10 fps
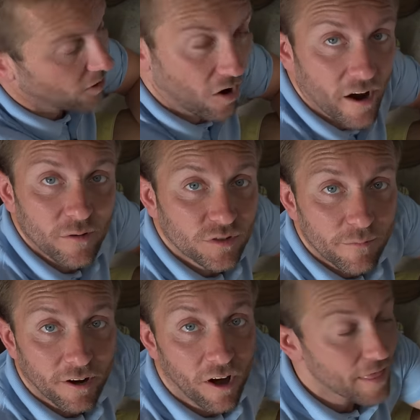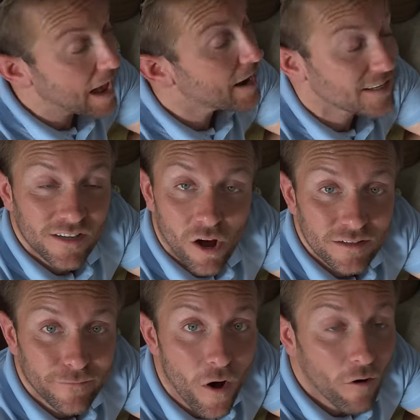line or something like that, and it
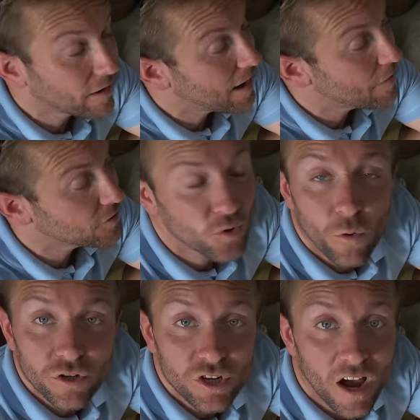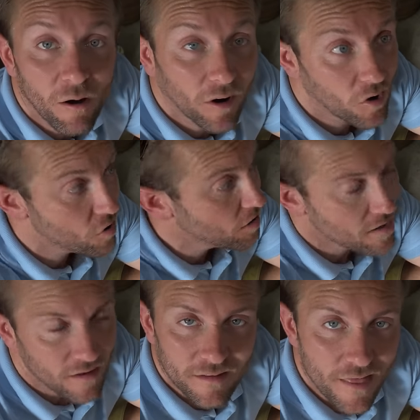starts firing out the chalk as you go along,
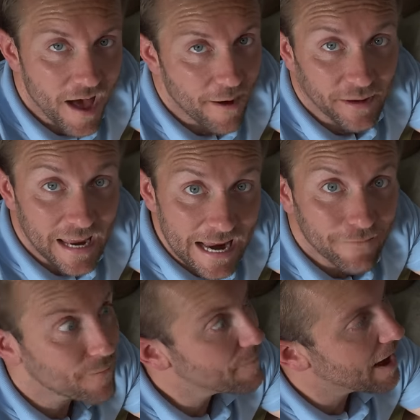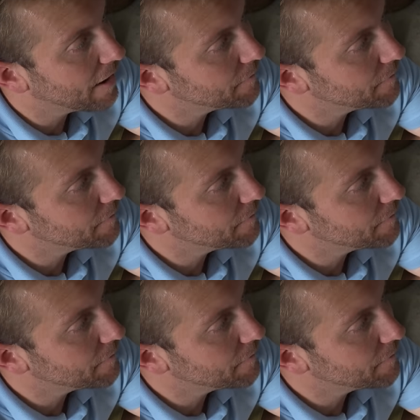then that'd be even better.